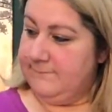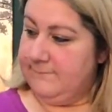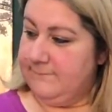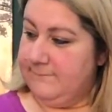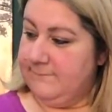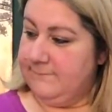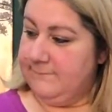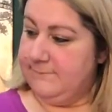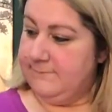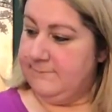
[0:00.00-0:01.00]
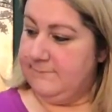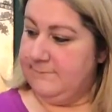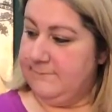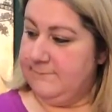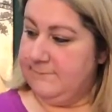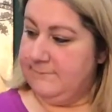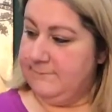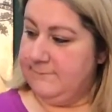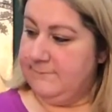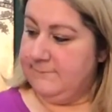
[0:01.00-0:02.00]

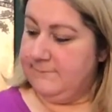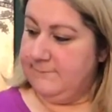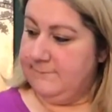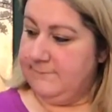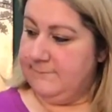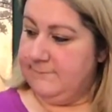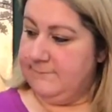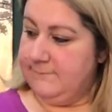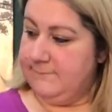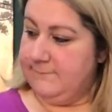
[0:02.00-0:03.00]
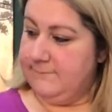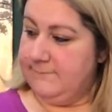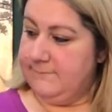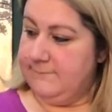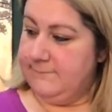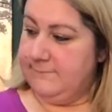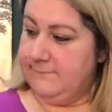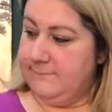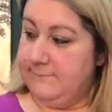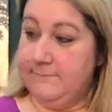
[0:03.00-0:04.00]

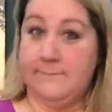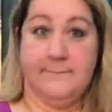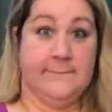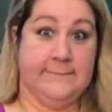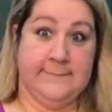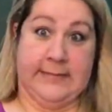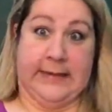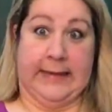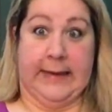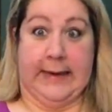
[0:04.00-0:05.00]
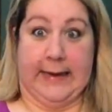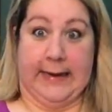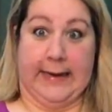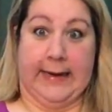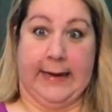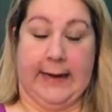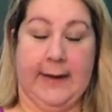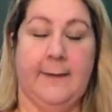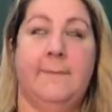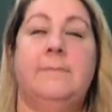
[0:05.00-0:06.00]

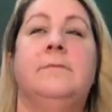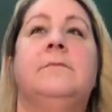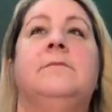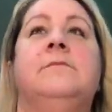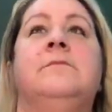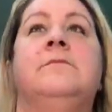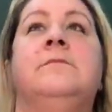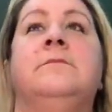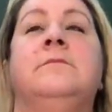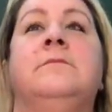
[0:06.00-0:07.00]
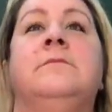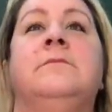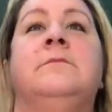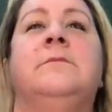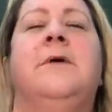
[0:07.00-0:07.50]
No words are spoken by the person on screen.